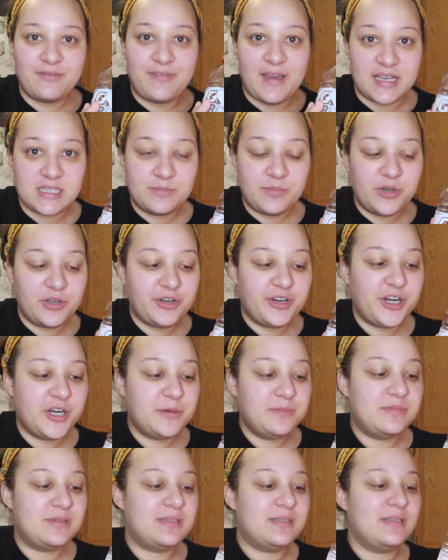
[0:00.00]
Facebook
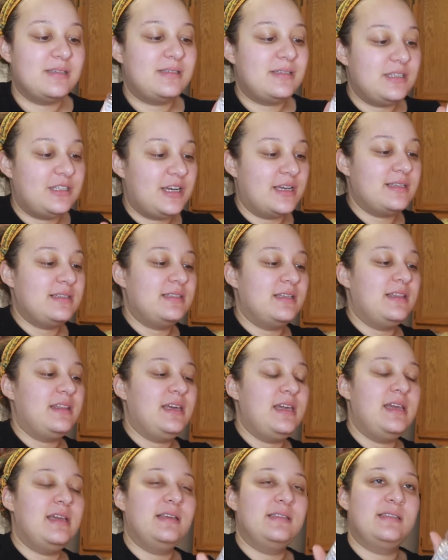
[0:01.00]
groups suggested
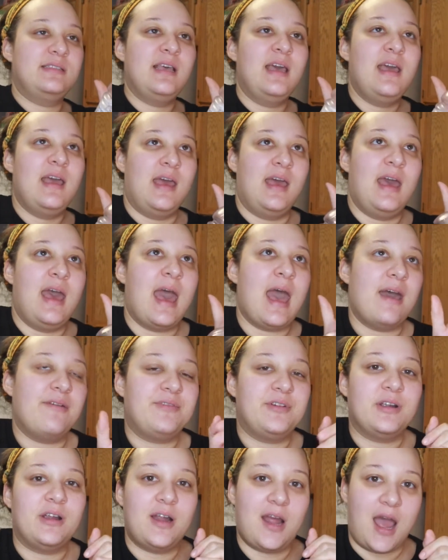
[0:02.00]
these
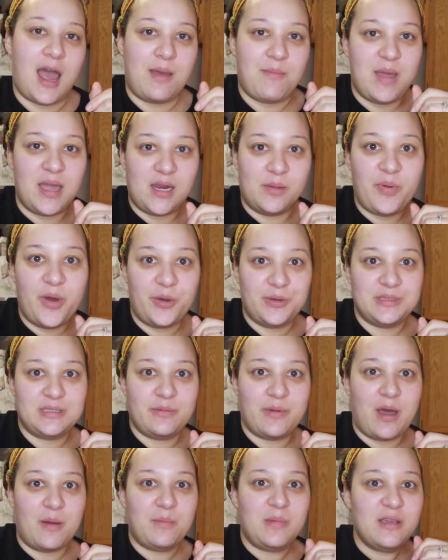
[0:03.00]
after I made a post
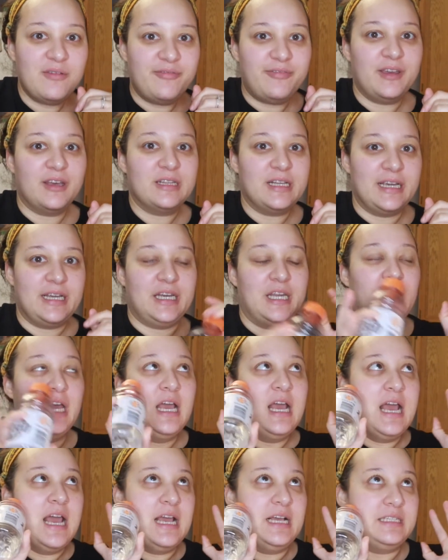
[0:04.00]
about me feeling
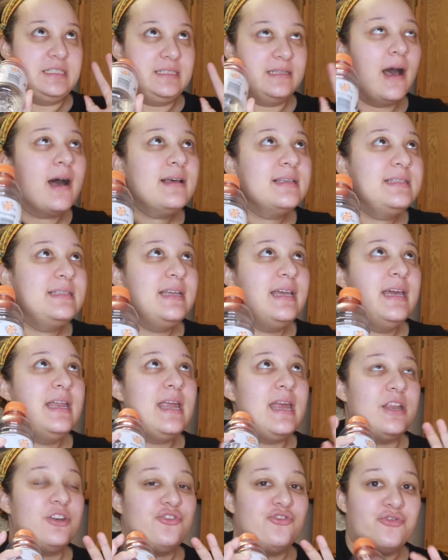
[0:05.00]
exhausted
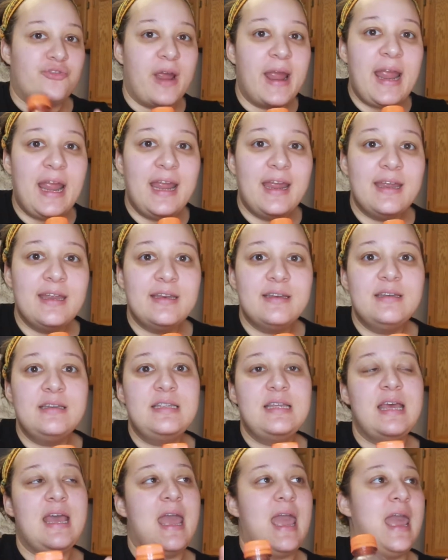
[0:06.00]
and
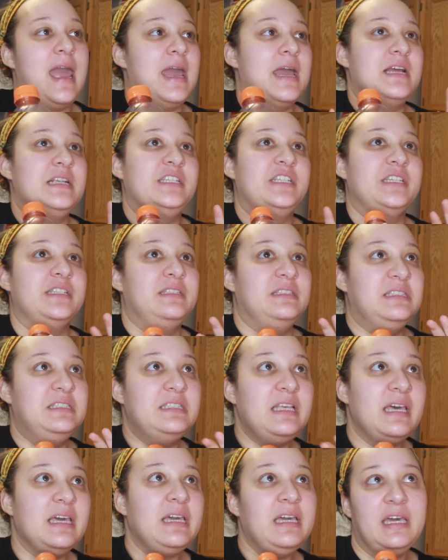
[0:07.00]
drained and just
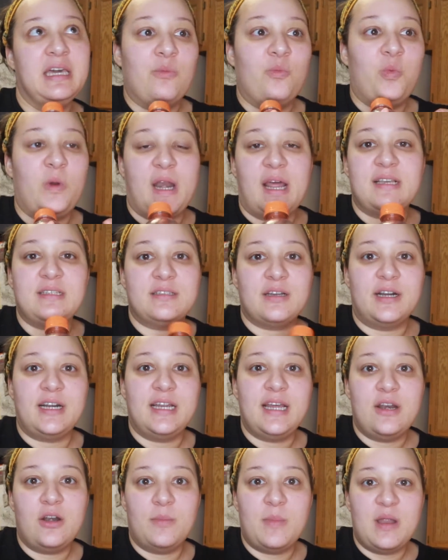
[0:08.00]
sick when I
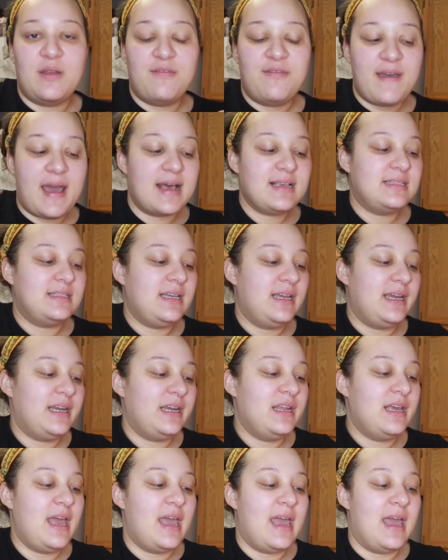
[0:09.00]
started intermittent
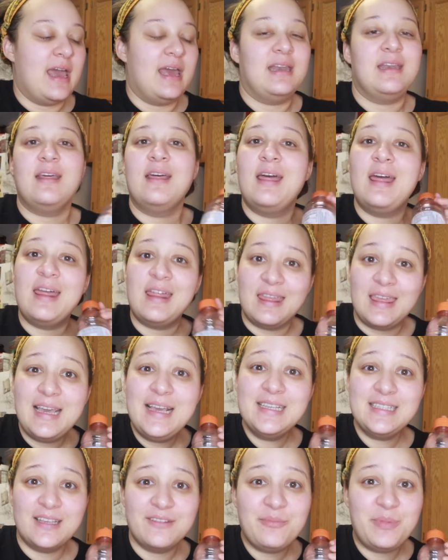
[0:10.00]
fasting, and
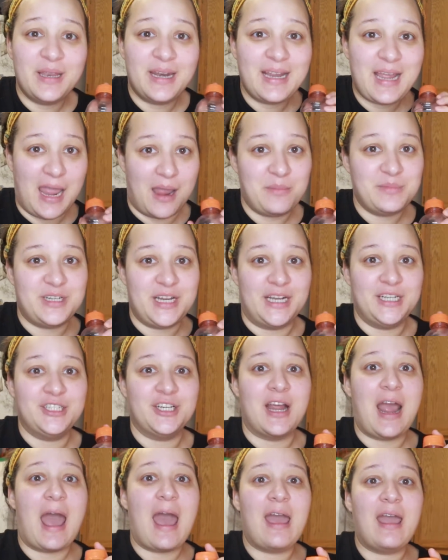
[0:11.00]
these have been a game
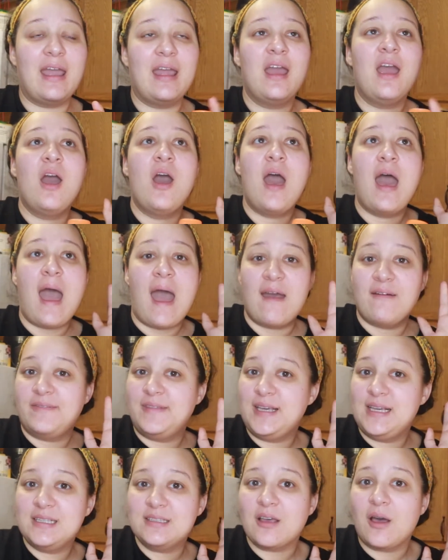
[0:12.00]
changer. I have
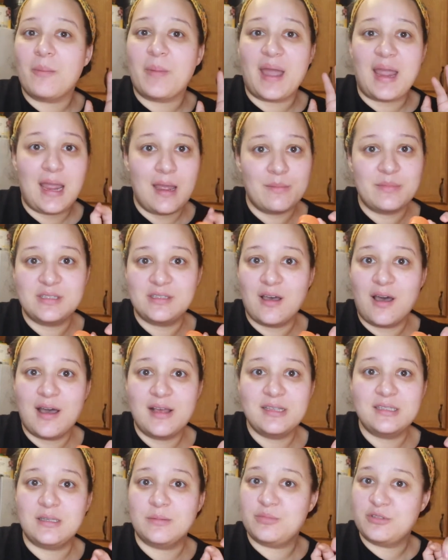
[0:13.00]
these on my
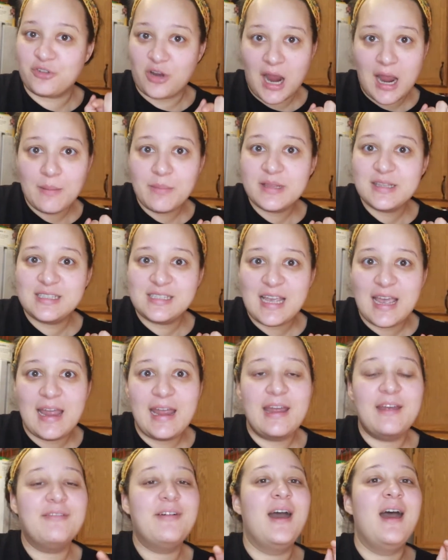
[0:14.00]
Amazon subscribe and
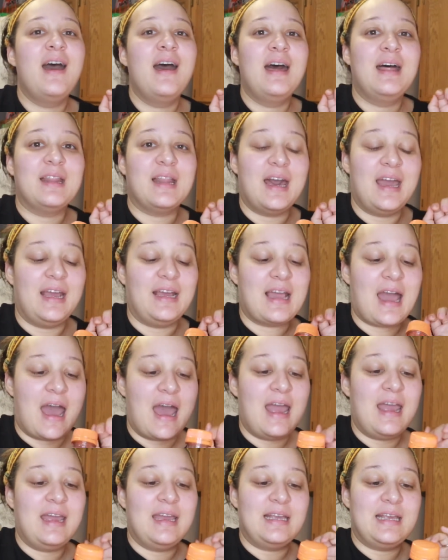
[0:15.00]
save. Like,
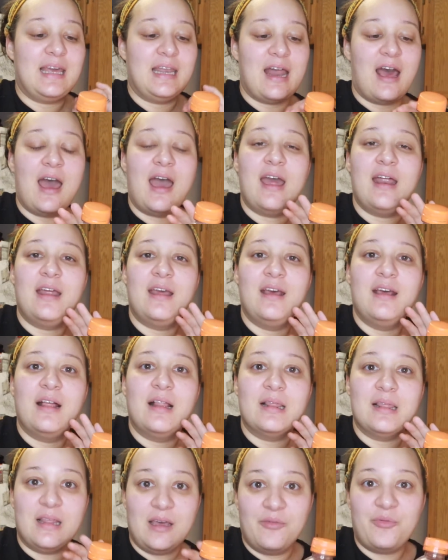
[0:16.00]
I cannot
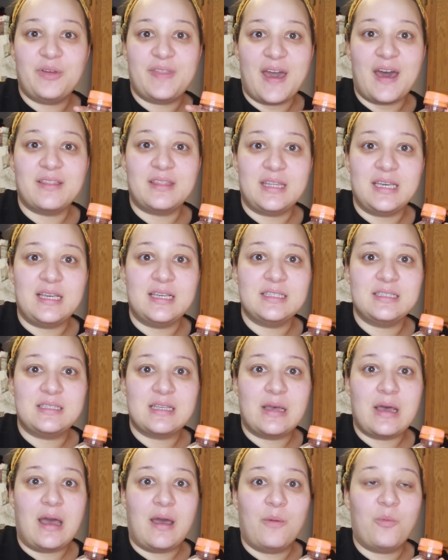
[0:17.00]
live without these.
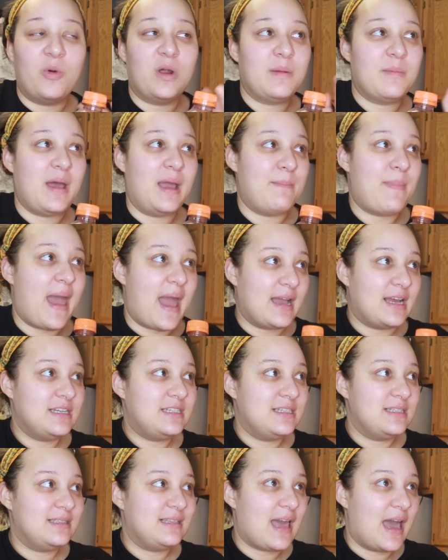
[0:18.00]
One of my
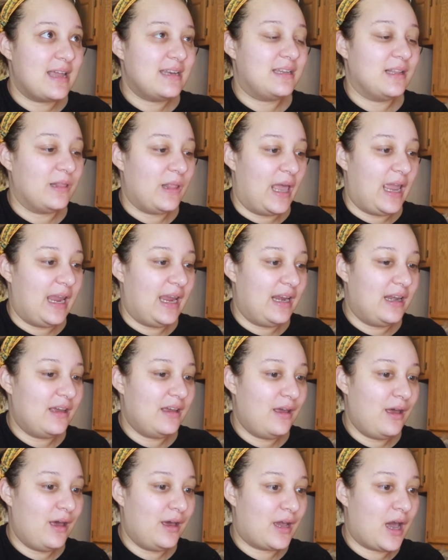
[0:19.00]
packages got delayed
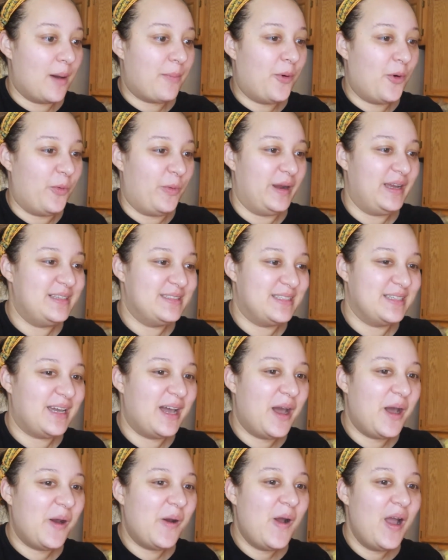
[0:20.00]
a couple weeks
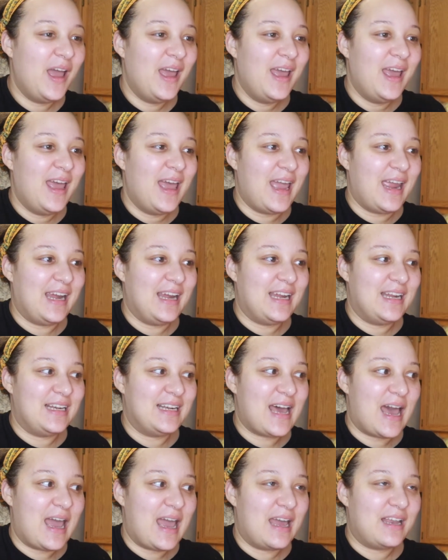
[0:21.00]
ago
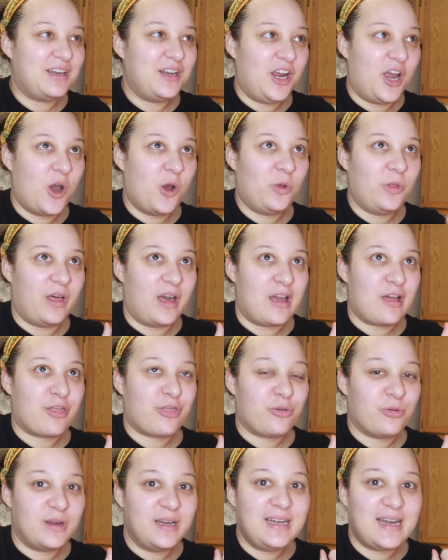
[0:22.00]
and I had to go like
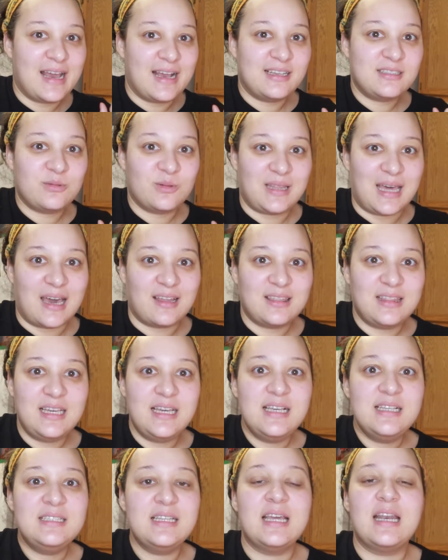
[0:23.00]
3 days without
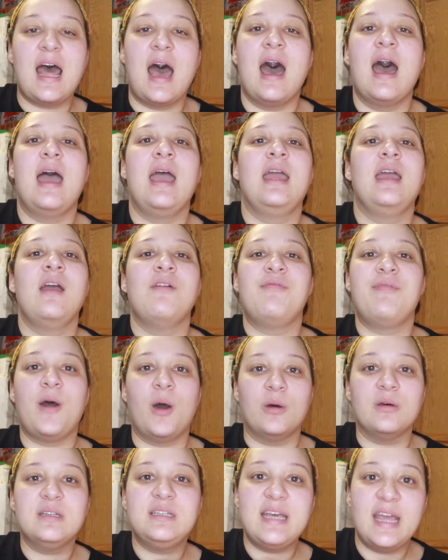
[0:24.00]
these and I
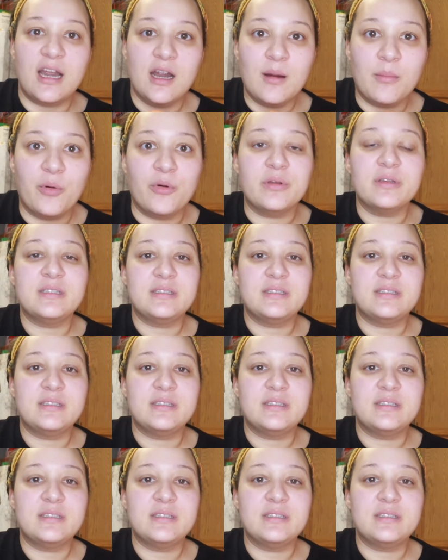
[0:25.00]
felt terrible.